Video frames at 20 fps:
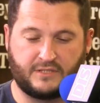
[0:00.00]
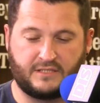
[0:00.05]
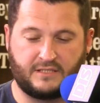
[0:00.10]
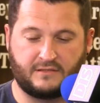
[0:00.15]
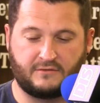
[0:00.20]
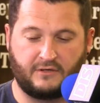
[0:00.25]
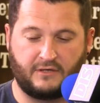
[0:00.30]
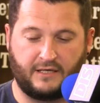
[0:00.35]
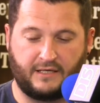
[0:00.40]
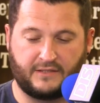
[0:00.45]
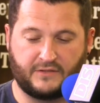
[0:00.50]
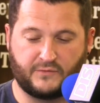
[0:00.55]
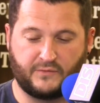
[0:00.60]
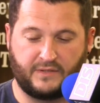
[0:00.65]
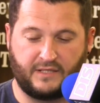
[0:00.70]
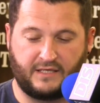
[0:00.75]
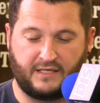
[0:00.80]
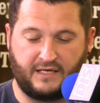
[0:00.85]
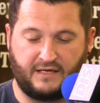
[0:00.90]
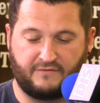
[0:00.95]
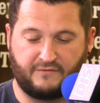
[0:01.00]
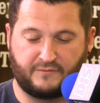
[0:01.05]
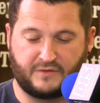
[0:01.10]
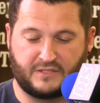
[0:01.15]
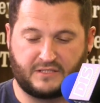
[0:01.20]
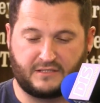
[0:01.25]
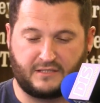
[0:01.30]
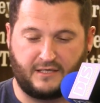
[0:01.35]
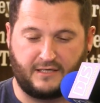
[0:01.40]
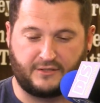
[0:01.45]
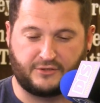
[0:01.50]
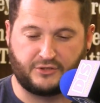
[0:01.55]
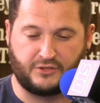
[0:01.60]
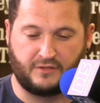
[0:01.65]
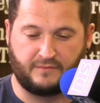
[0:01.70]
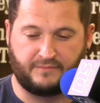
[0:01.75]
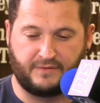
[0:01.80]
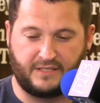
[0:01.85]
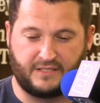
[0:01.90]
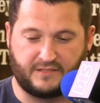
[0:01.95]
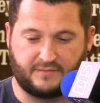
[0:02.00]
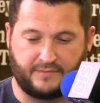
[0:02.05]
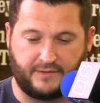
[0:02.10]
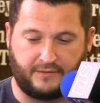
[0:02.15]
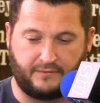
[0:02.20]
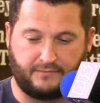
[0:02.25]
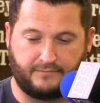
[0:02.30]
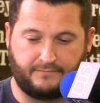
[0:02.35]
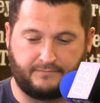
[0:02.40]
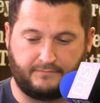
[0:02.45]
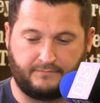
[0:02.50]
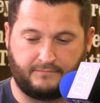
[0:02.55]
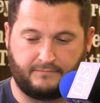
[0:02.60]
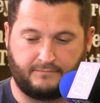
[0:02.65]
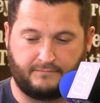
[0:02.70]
Scissorhands when they gave him scotch in the basement. Oh.